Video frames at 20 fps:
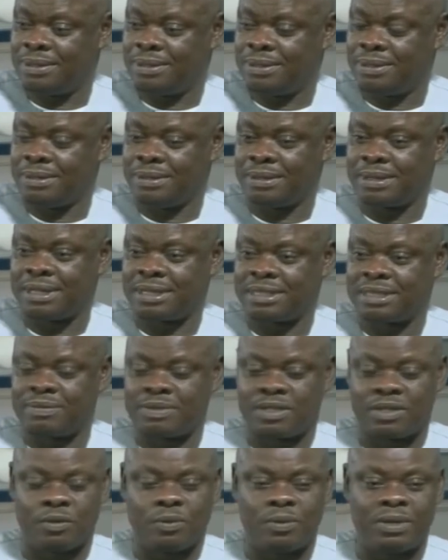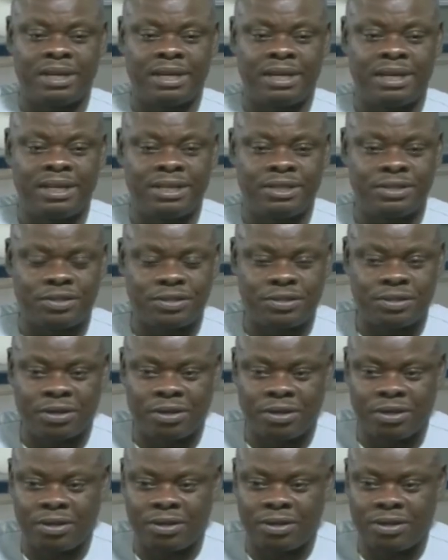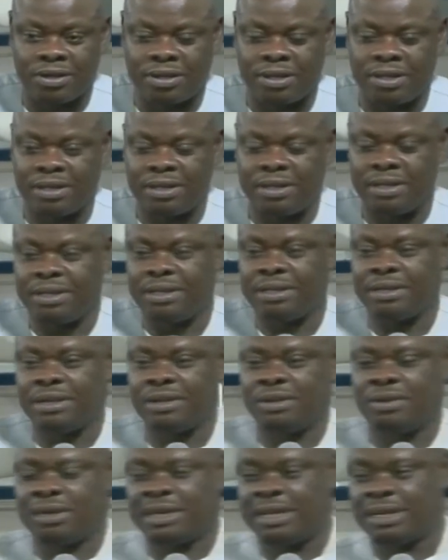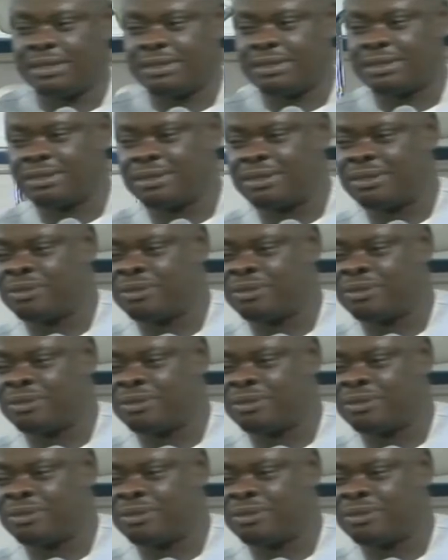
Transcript: Look at someone say, where is your loyalty?